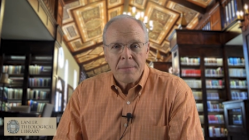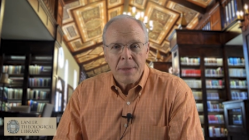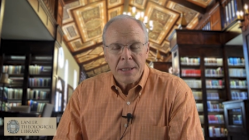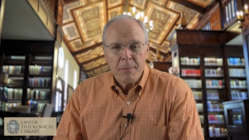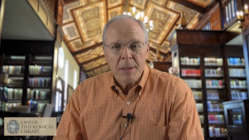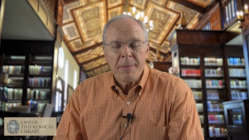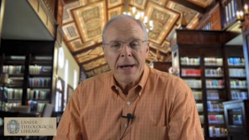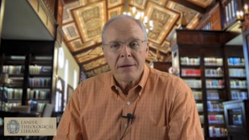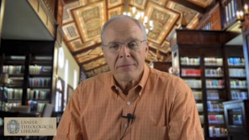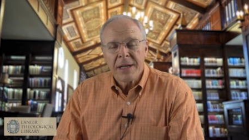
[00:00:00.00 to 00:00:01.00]
But the, the
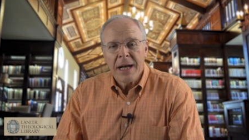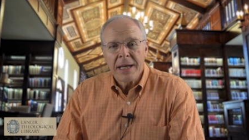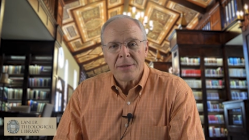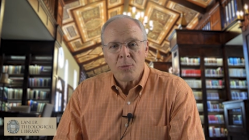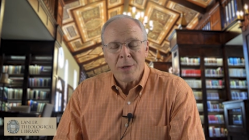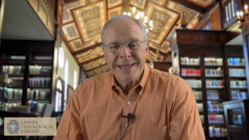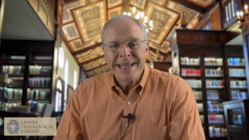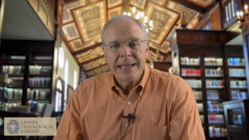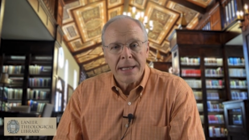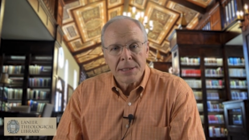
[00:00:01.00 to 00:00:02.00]
power of God
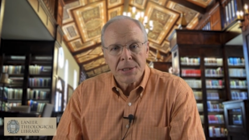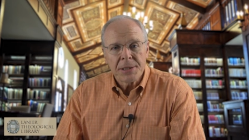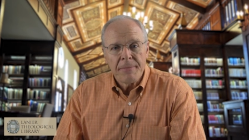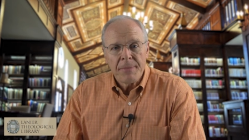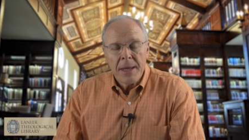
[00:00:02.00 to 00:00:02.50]
within us,